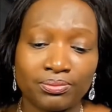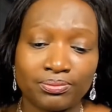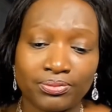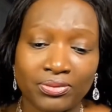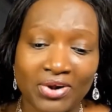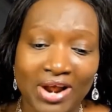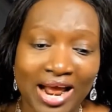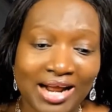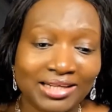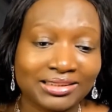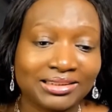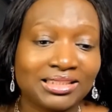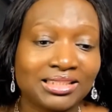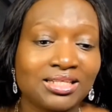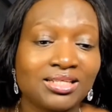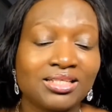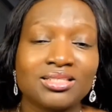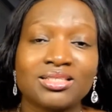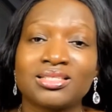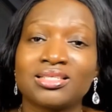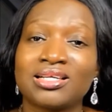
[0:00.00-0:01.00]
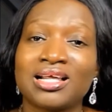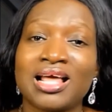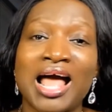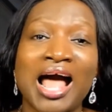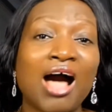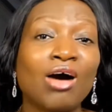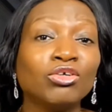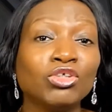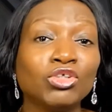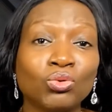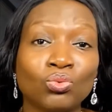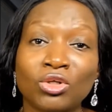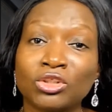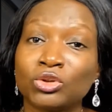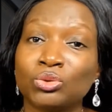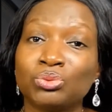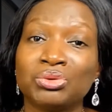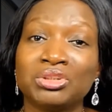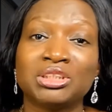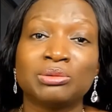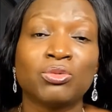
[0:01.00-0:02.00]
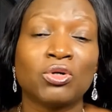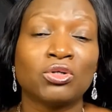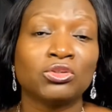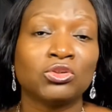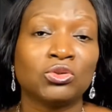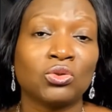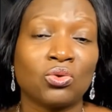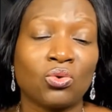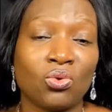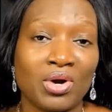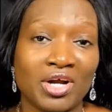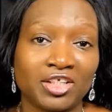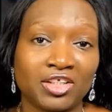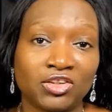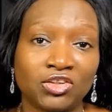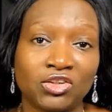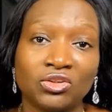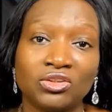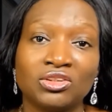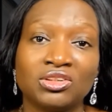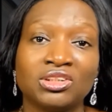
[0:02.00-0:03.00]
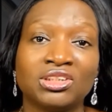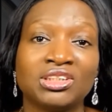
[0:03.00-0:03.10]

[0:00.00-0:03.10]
Practice how you want to respond to questions.